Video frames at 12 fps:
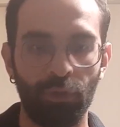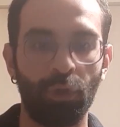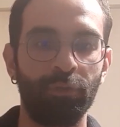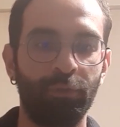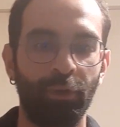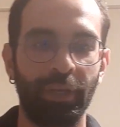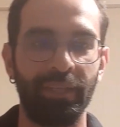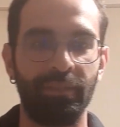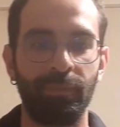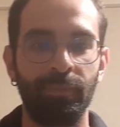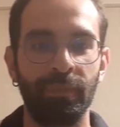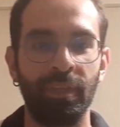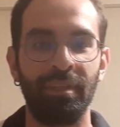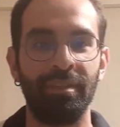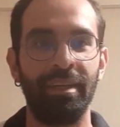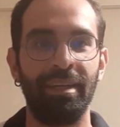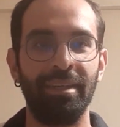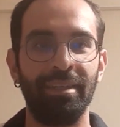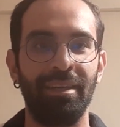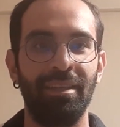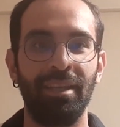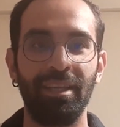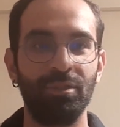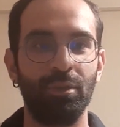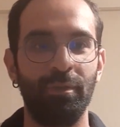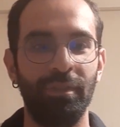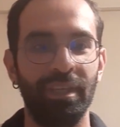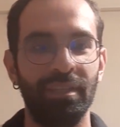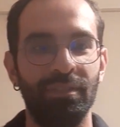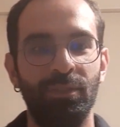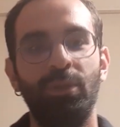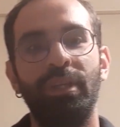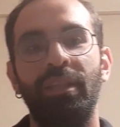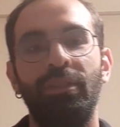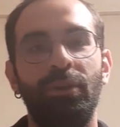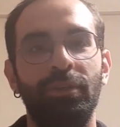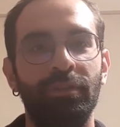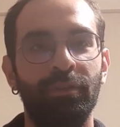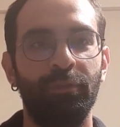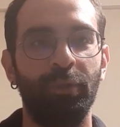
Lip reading: Don't forget, there are lots of things you can learn